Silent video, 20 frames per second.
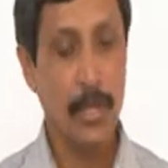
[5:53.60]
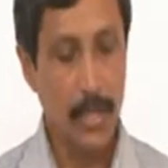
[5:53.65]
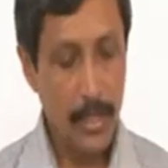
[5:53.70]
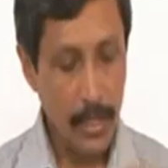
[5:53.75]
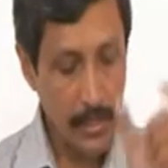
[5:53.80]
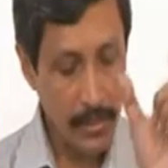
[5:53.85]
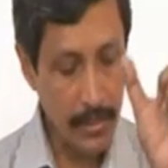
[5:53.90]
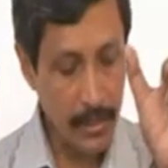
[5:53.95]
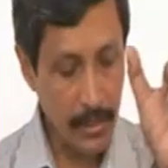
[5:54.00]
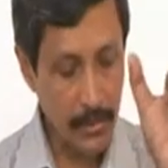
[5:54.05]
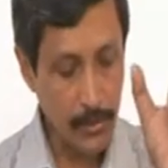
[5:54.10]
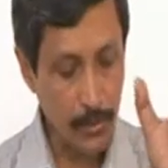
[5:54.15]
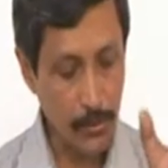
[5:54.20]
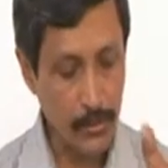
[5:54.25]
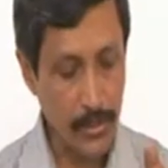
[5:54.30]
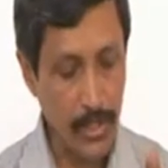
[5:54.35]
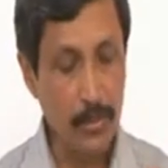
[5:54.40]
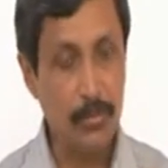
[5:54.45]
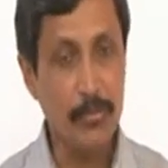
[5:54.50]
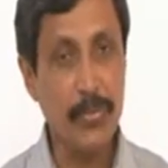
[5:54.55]
In the
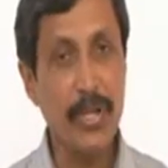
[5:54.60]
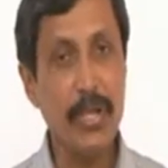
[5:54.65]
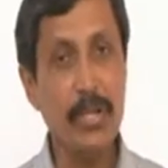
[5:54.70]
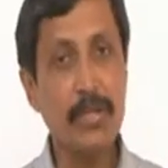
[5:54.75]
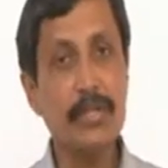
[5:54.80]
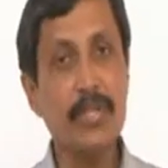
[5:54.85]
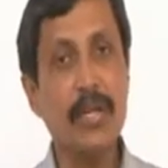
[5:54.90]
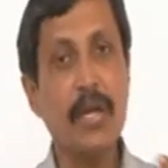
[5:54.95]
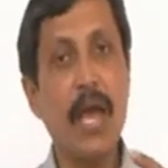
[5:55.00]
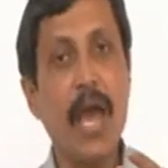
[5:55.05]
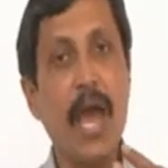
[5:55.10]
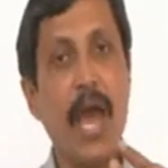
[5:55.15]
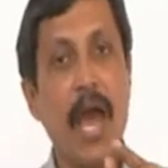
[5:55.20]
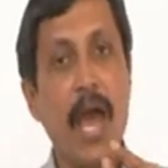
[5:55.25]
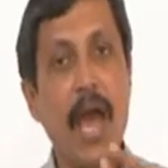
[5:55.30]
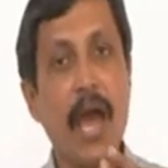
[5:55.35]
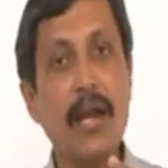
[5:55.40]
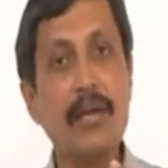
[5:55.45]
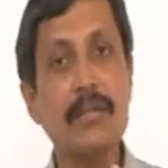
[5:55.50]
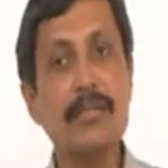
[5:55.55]
total bill, they
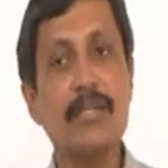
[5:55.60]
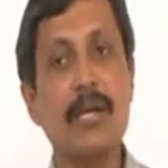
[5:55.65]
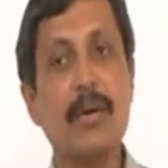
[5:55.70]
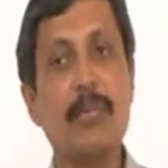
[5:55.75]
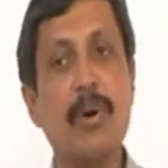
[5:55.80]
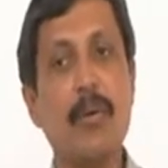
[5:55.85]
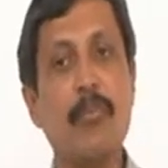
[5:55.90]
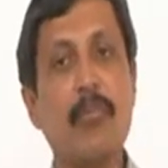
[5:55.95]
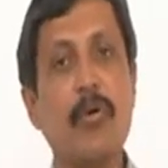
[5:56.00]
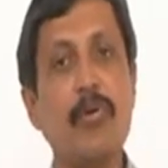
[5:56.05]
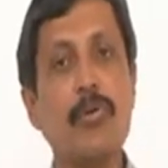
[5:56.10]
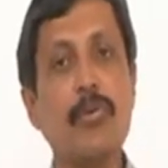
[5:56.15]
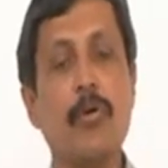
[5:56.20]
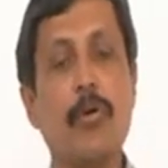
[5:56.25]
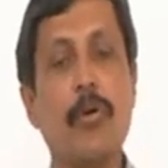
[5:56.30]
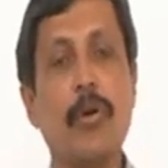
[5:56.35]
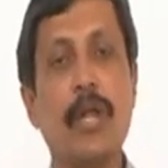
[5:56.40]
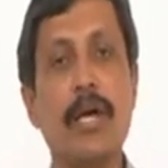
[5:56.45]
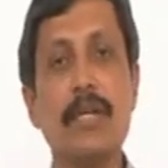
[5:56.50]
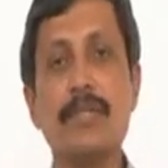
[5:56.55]
add some amount
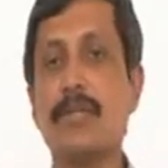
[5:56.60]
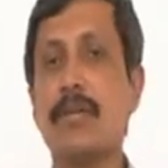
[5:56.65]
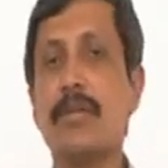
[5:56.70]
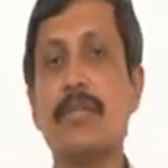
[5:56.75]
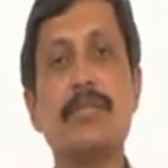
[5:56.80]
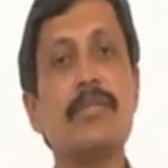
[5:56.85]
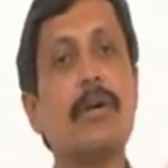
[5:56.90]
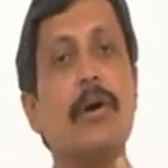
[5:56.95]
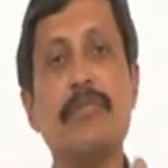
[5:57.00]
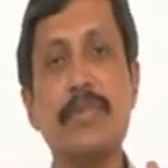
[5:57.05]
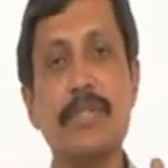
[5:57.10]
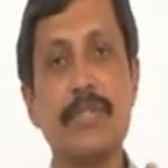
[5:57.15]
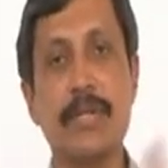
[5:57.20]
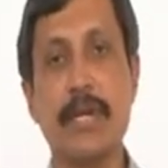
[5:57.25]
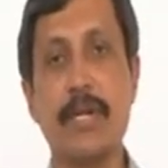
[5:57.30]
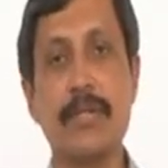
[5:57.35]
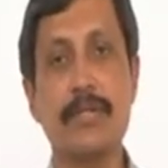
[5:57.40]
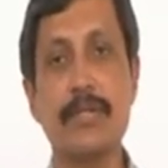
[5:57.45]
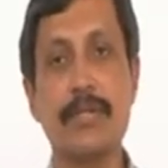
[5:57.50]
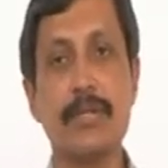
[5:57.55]
called as service
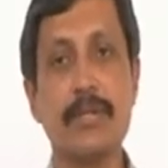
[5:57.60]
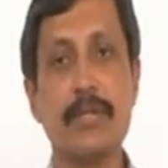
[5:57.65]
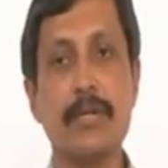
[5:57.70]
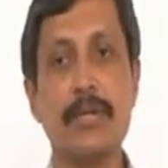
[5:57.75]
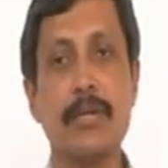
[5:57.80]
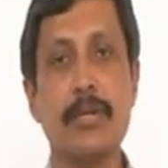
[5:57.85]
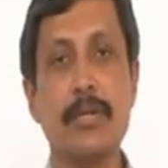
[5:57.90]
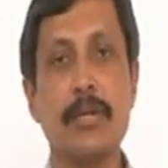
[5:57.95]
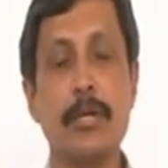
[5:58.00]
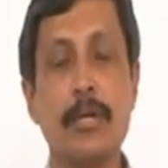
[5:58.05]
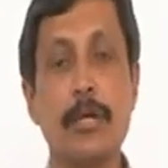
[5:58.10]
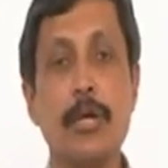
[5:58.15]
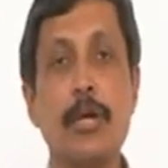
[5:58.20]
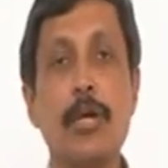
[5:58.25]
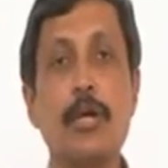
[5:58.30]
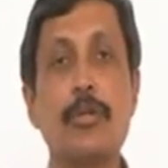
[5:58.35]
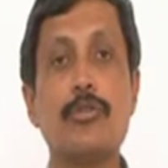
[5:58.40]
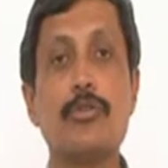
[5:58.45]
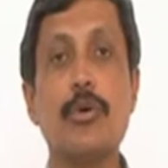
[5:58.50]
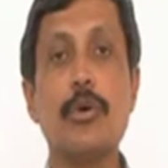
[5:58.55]
tax.
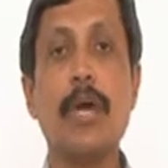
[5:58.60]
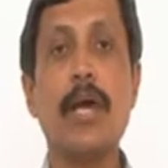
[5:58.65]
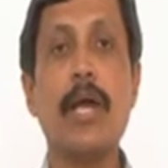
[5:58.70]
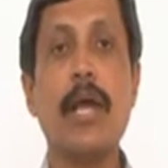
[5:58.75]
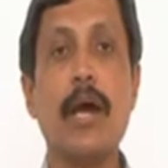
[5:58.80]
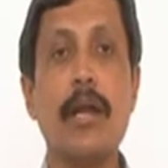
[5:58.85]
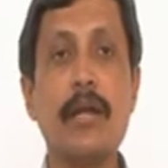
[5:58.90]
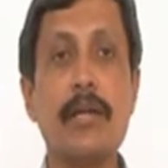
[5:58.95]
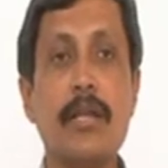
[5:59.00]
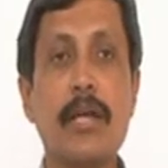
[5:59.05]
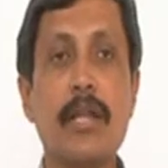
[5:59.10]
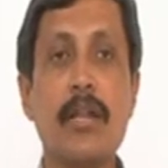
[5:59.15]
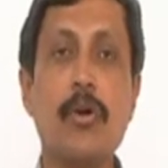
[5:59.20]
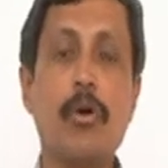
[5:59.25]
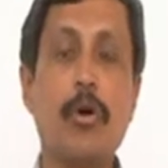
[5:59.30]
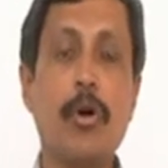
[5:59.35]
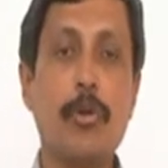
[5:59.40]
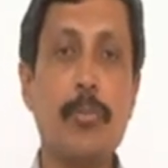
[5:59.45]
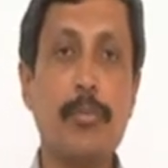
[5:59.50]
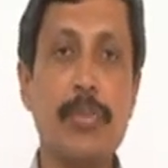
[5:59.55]
So Airtel
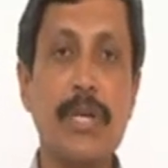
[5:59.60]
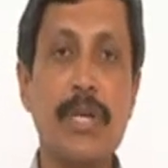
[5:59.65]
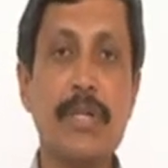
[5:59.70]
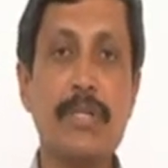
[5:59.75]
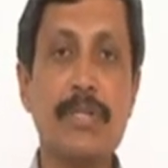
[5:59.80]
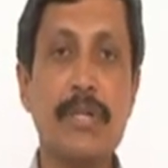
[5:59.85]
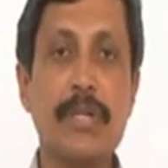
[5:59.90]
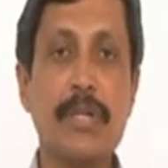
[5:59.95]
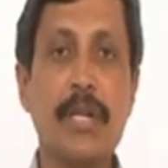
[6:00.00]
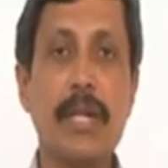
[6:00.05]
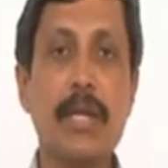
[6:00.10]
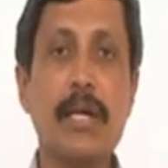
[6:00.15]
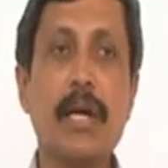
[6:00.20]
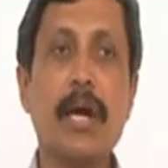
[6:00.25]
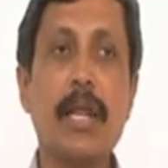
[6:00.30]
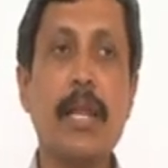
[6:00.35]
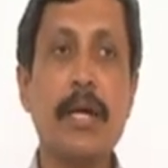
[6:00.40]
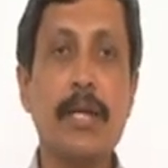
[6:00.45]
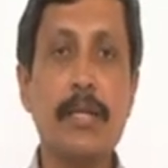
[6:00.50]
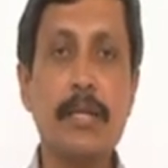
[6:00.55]
or BSNL
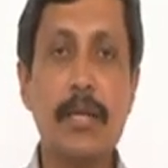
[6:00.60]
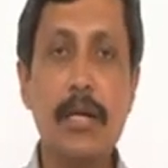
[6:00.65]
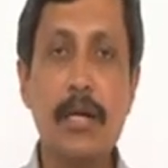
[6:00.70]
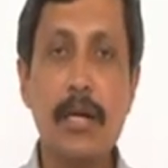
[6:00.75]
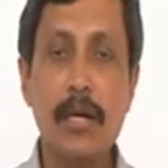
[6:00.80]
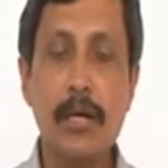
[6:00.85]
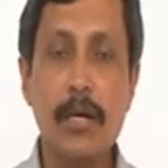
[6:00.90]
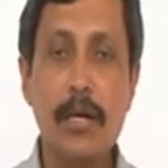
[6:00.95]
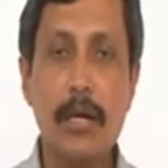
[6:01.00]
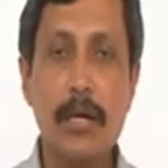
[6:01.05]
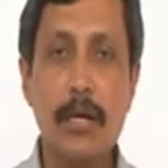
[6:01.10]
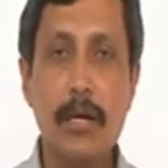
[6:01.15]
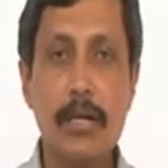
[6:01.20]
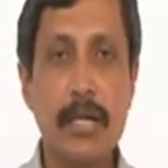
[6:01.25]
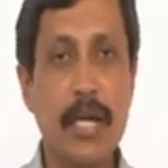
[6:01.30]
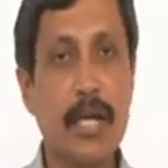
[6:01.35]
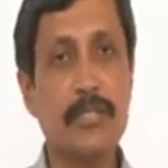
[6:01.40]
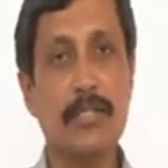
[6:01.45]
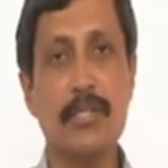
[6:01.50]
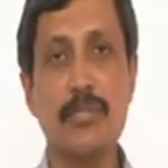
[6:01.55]
collect the
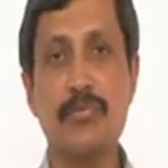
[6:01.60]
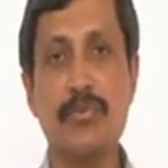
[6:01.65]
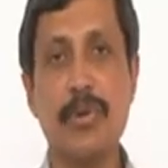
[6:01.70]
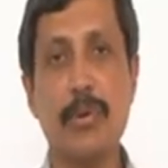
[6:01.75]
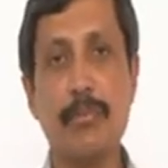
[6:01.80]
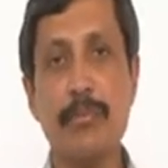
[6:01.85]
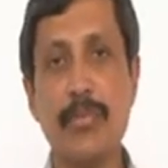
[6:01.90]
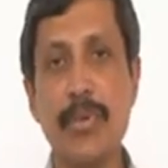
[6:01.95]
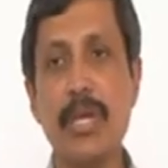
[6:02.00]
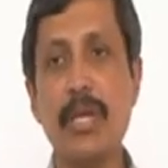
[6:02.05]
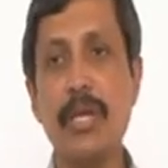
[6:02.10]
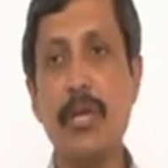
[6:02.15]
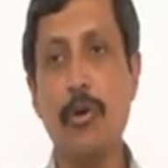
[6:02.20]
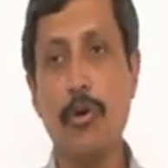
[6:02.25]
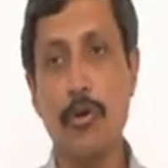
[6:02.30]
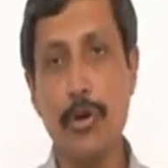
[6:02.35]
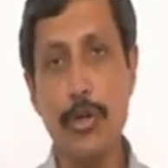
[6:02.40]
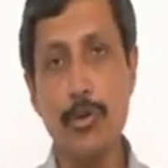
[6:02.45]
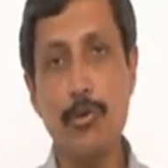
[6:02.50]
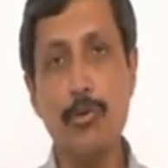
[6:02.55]
taxes from me
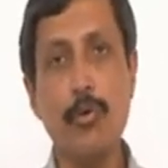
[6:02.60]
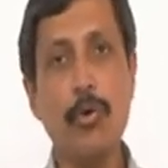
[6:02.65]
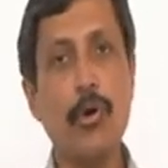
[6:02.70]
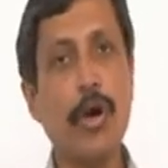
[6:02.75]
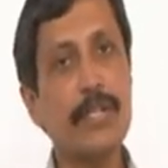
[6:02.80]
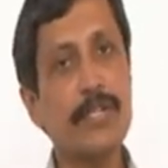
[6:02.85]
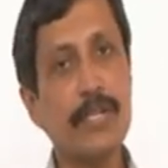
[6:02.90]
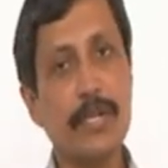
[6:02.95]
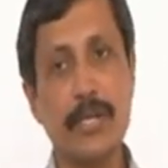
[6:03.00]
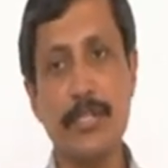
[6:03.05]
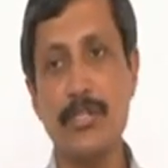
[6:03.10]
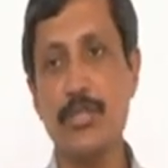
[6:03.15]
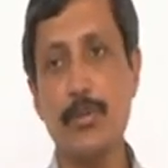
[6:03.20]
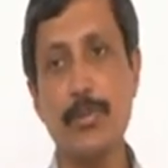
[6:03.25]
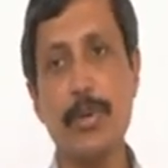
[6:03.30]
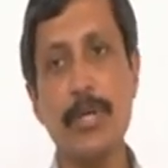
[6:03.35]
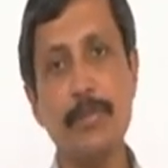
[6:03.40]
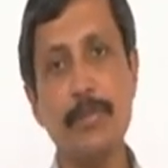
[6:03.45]
or you as a customer,